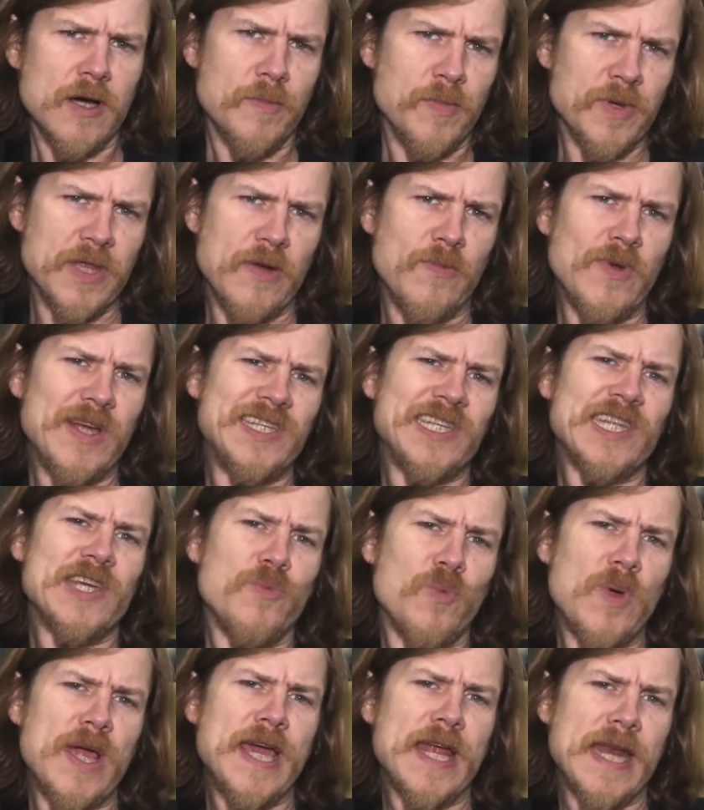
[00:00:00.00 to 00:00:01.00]
But they recently
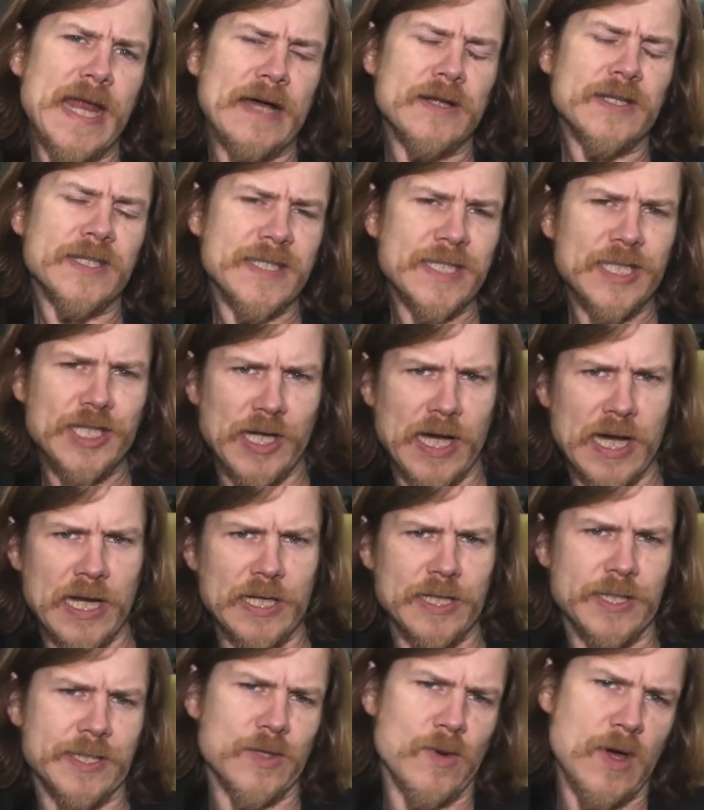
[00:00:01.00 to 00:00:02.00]
re-announced the
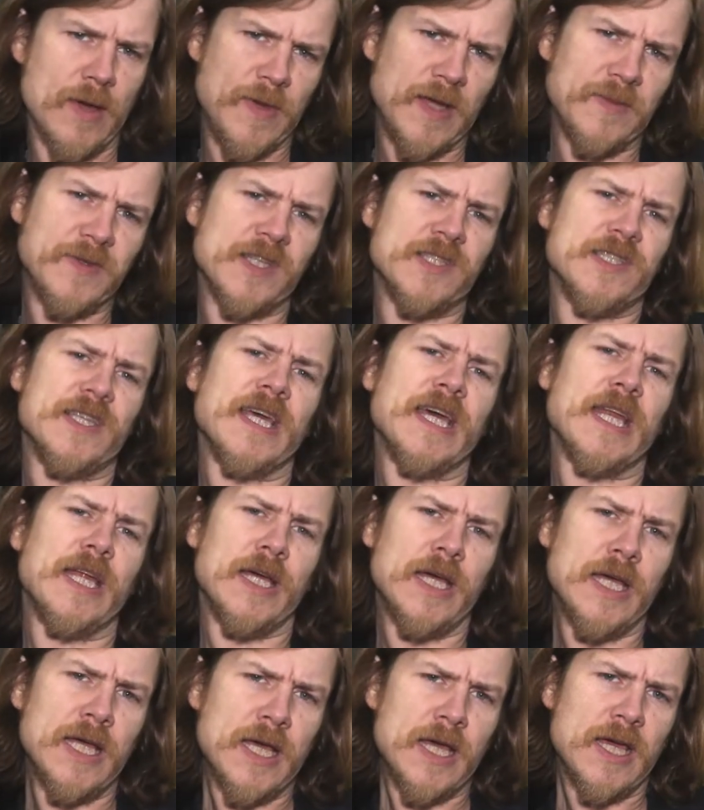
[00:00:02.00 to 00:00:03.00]
challenge. So IBM says they're going
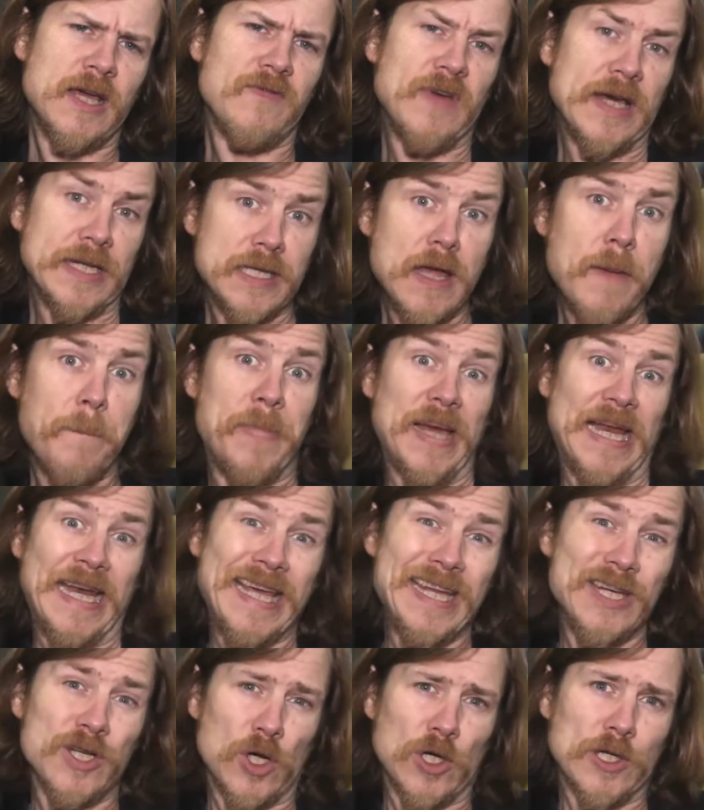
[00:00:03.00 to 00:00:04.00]
to invest $1
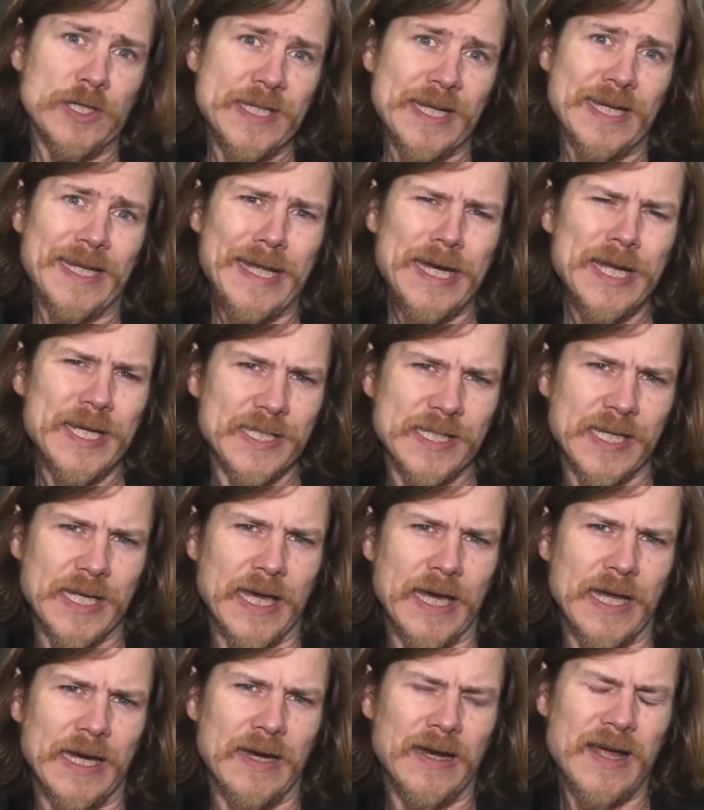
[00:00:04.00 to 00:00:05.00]
billion in Linux
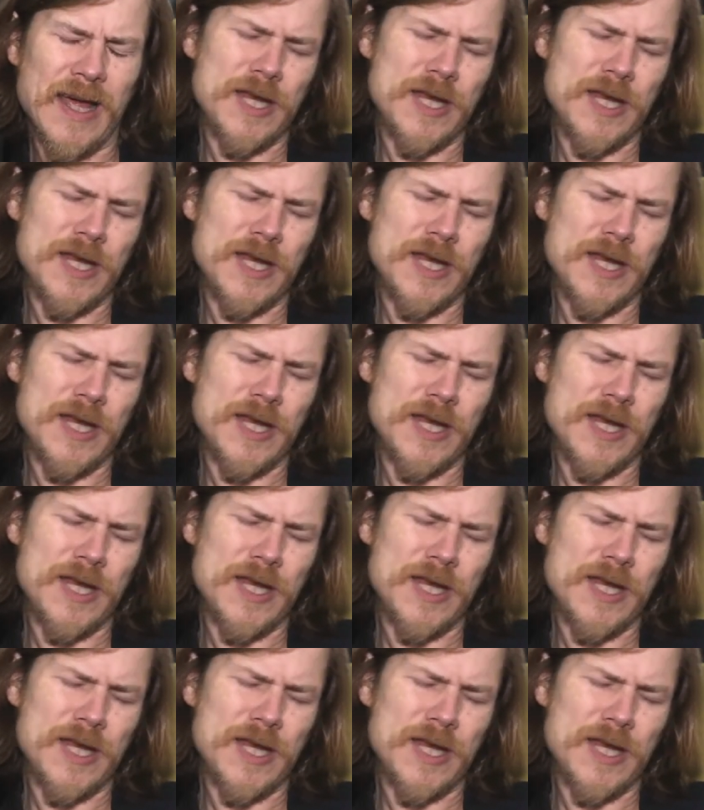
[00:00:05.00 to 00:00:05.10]
again.